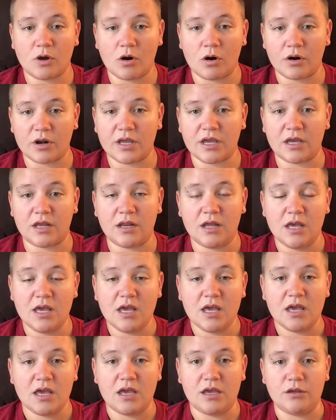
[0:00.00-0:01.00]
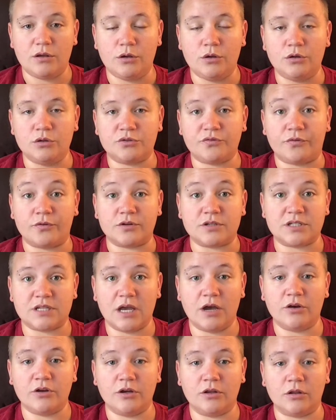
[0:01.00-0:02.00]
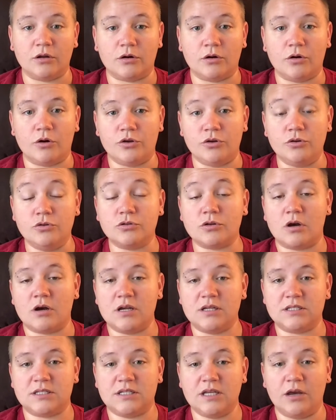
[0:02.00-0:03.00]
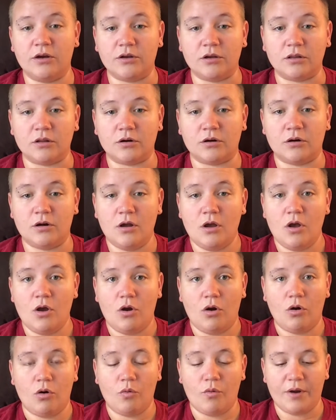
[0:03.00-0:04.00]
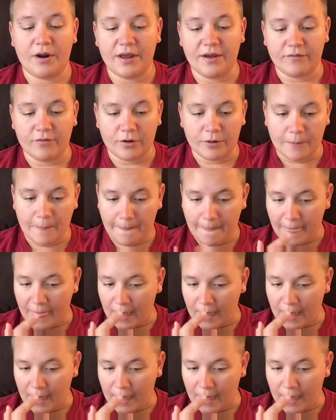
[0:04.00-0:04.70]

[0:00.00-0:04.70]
card in and use for cellular or use on cellular or whatever.